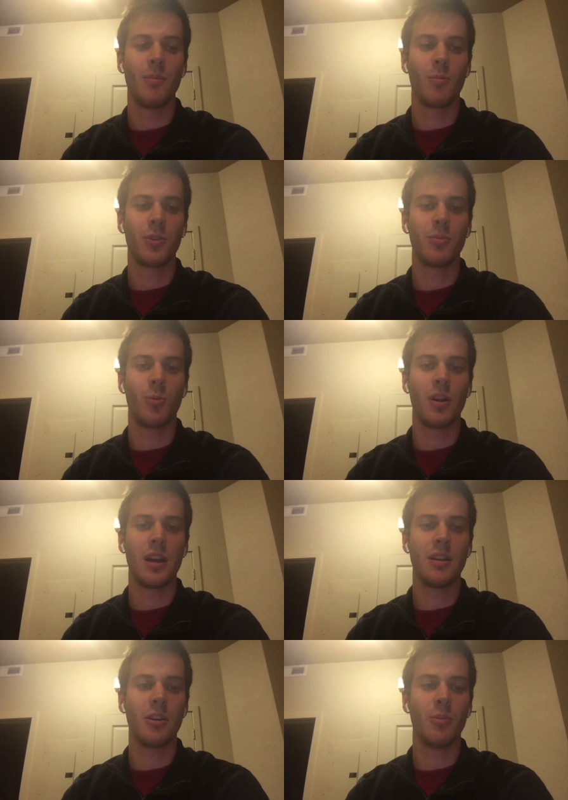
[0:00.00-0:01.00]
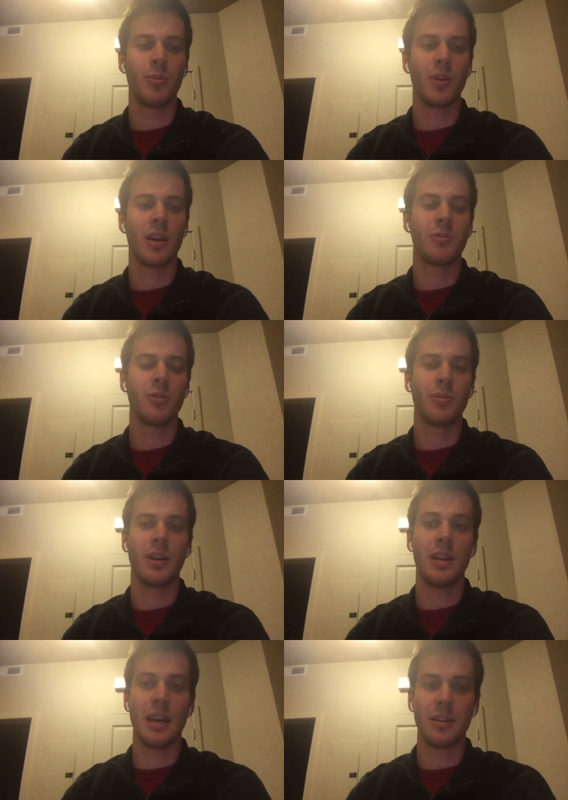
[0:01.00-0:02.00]
With one end open, we have to
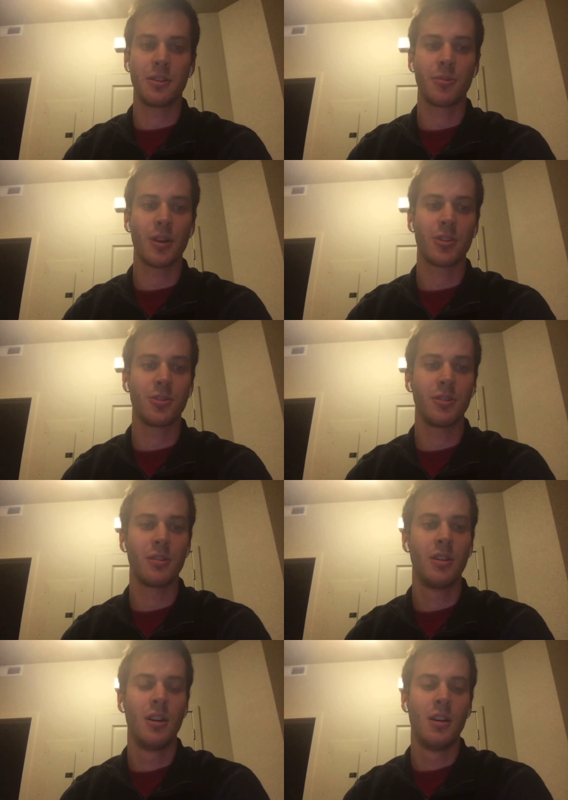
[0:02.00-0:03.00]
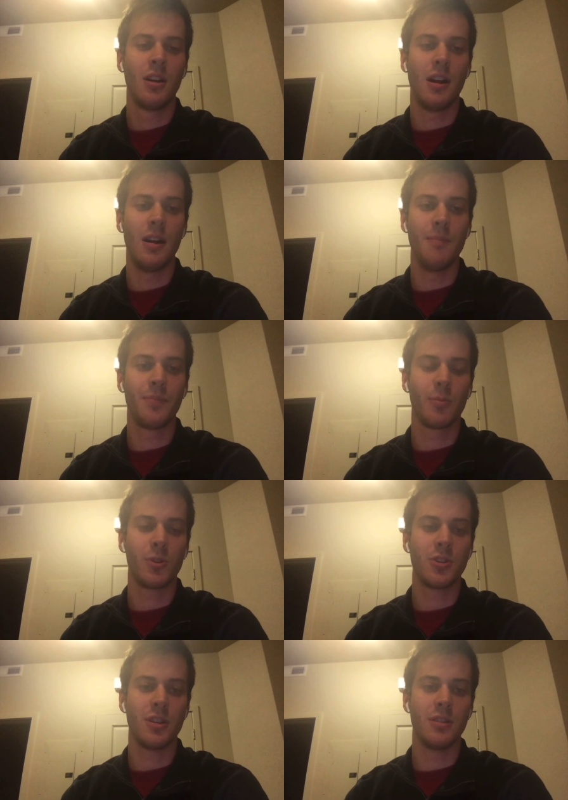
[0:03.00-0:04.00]
apply an end correction,
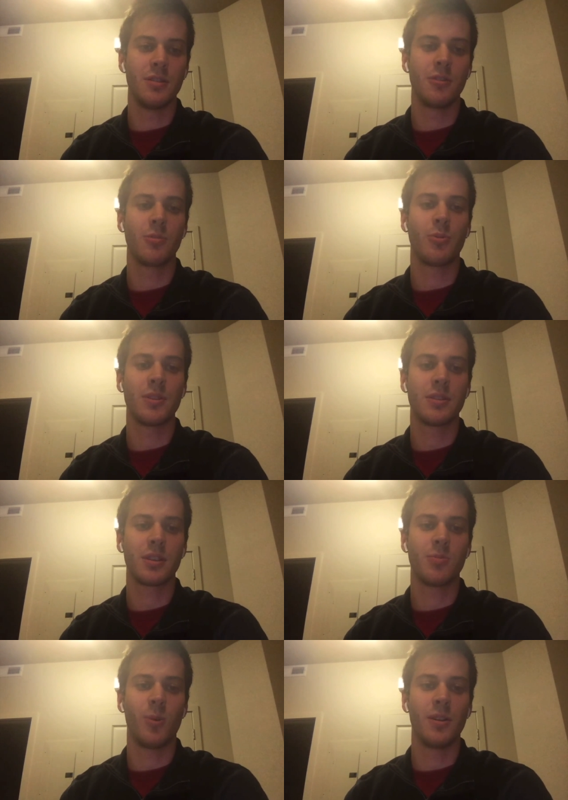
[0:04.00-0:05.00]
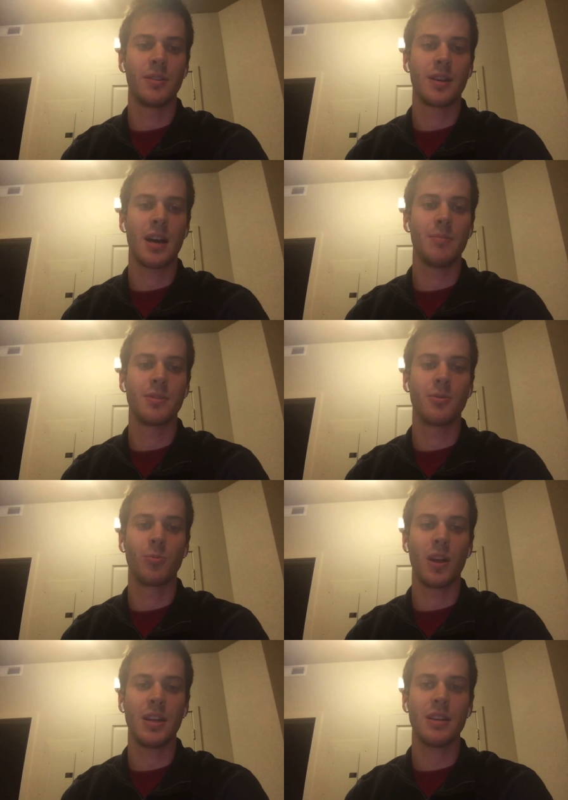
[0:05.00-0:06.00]
which is 0.61 times the
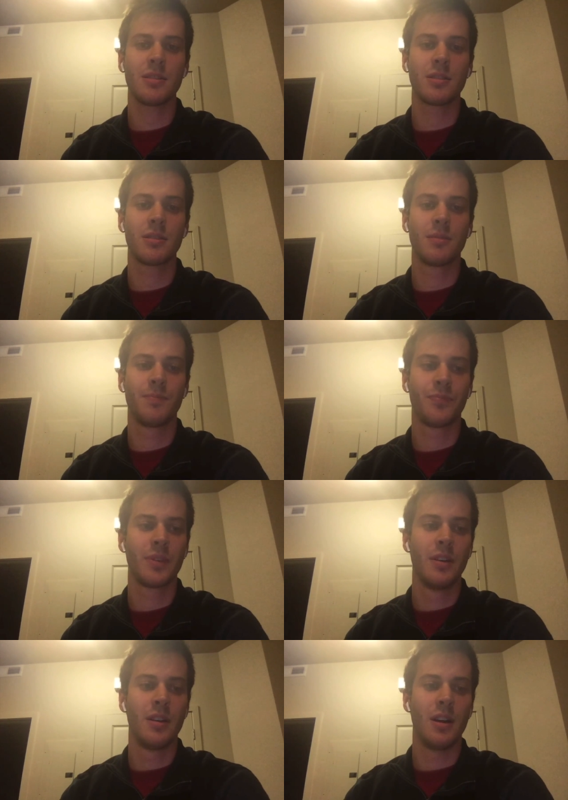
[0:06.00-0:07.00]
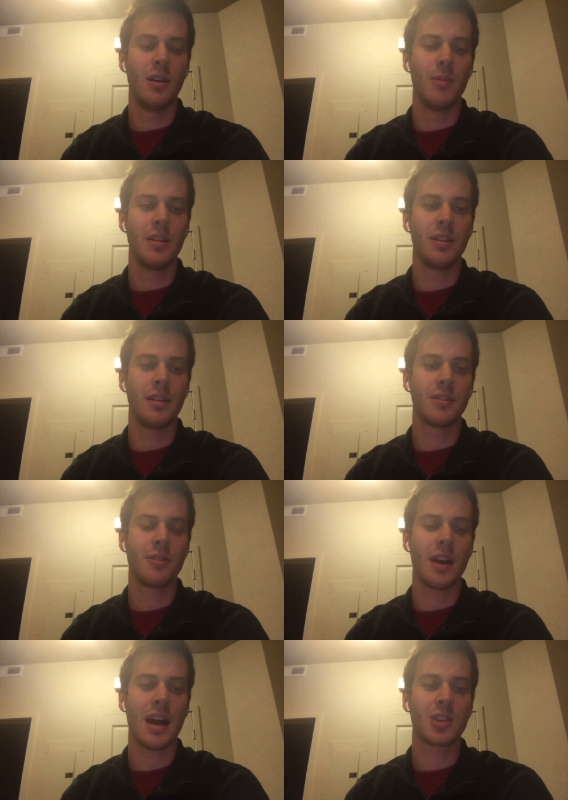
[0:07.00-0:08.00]
radius. And then, so
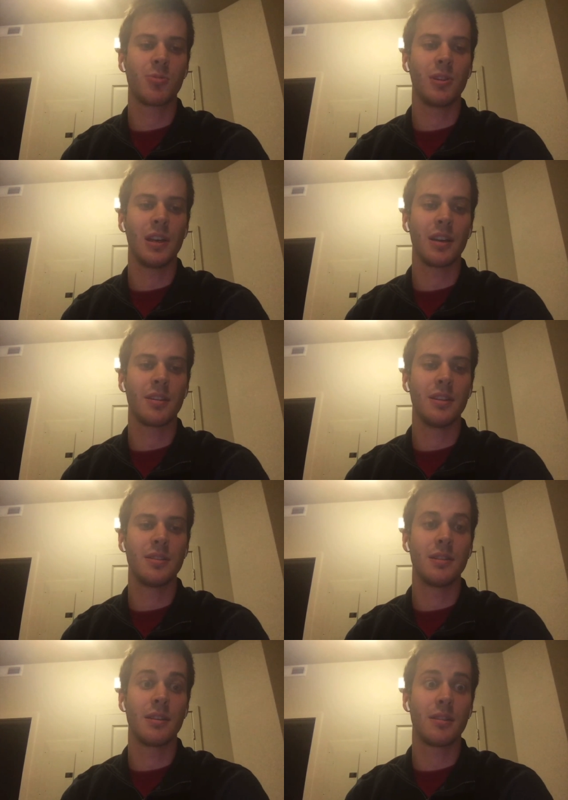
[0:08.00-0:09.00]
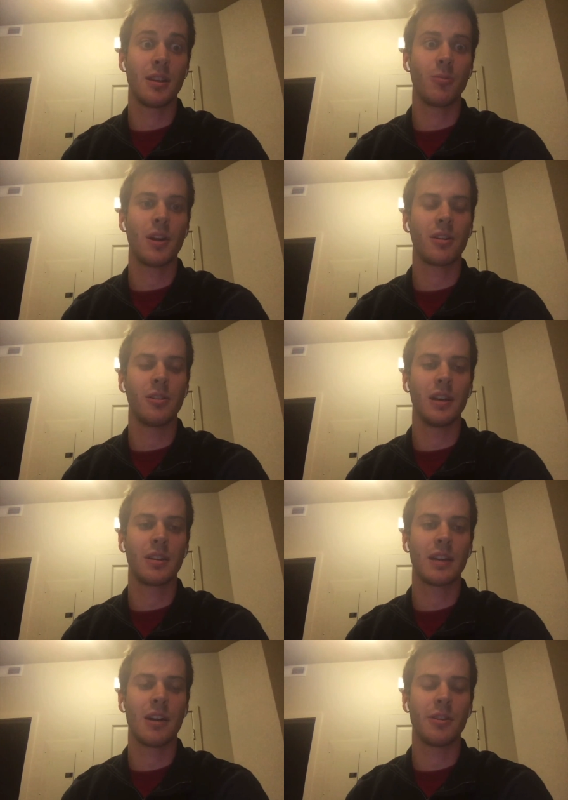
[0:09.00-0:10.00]
the actual length is the theoretical
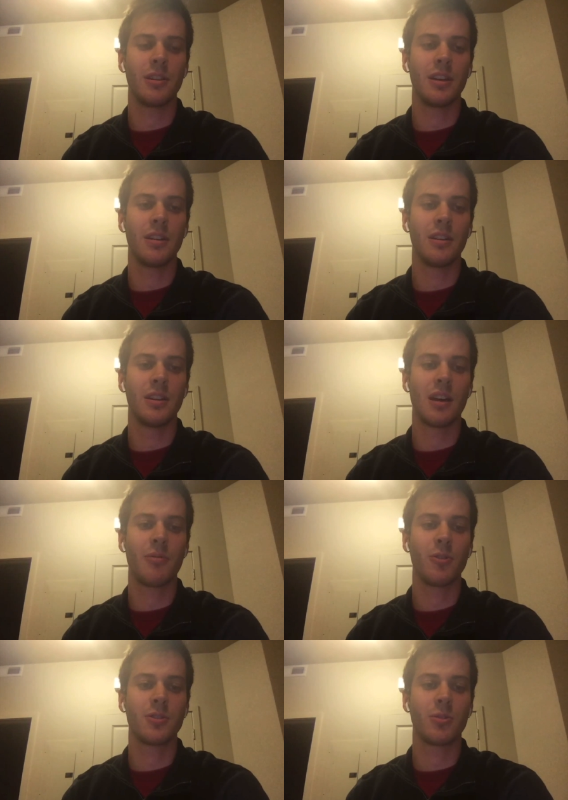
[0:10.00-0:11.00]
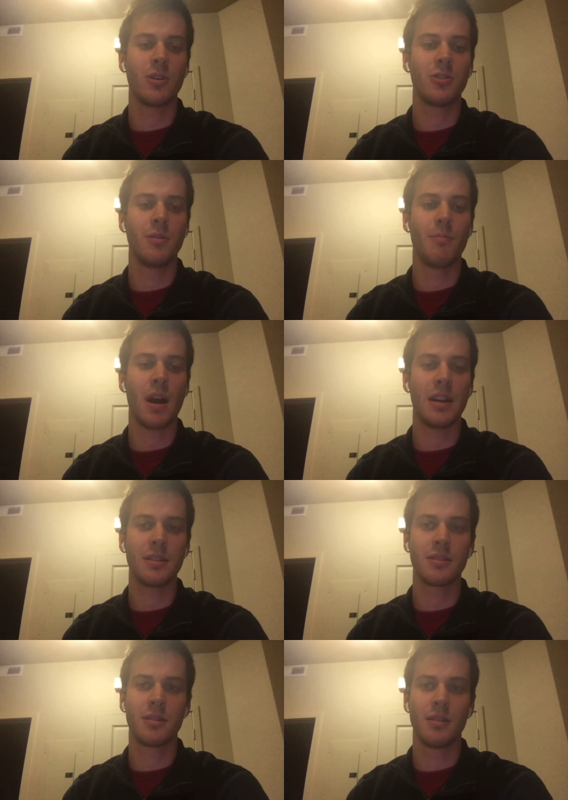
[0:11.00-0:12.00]
length calculated in that first equation
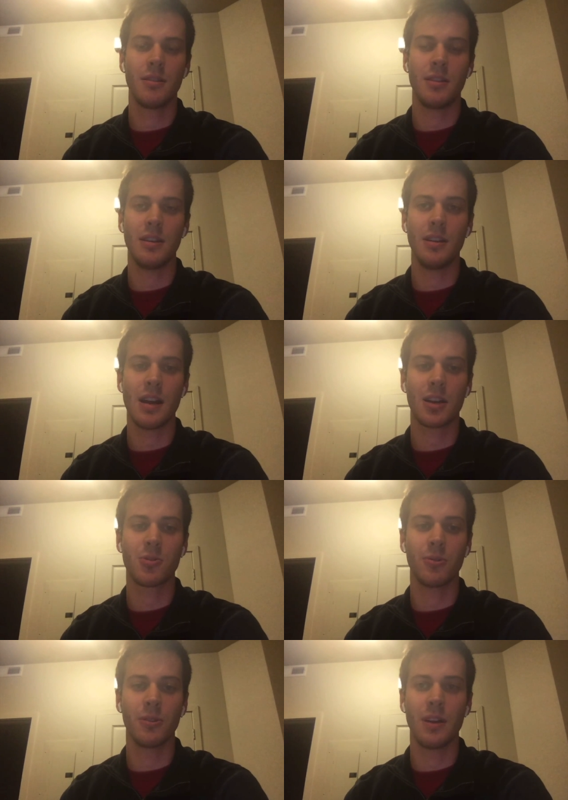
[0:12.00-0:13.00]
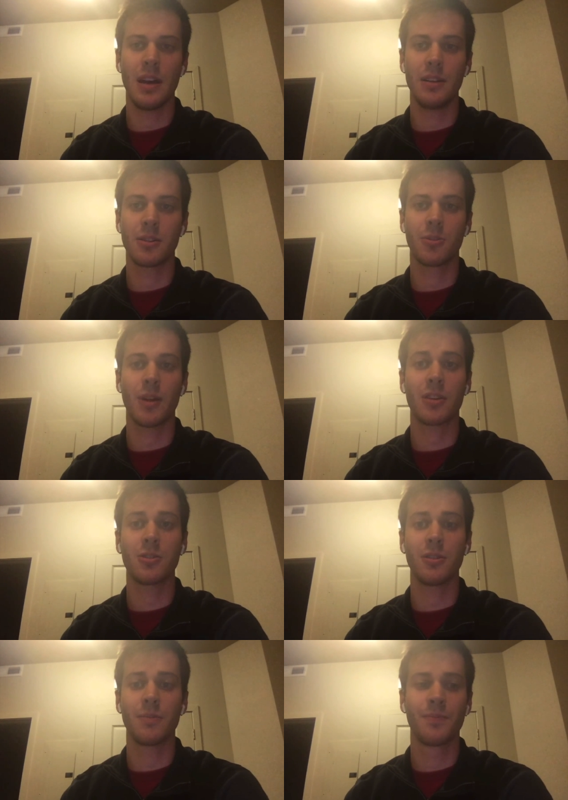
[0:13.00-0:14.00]
minus the actual end
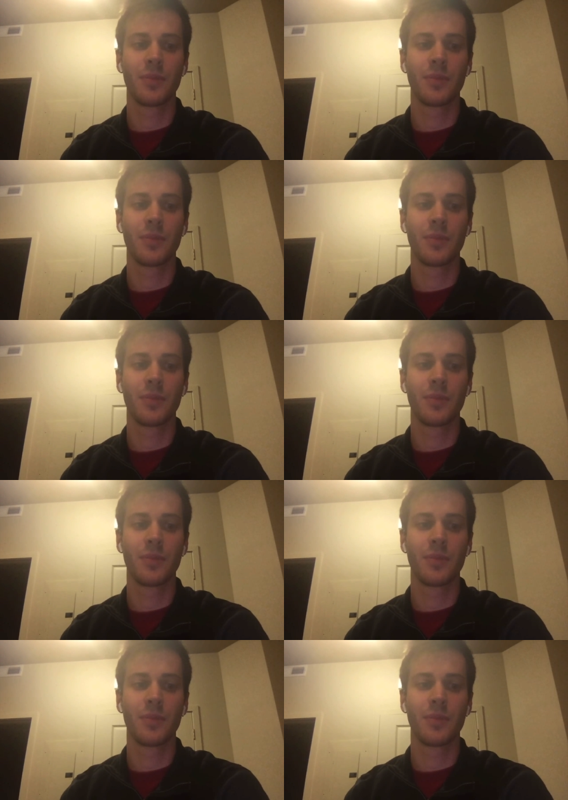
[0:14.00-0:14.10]
correction.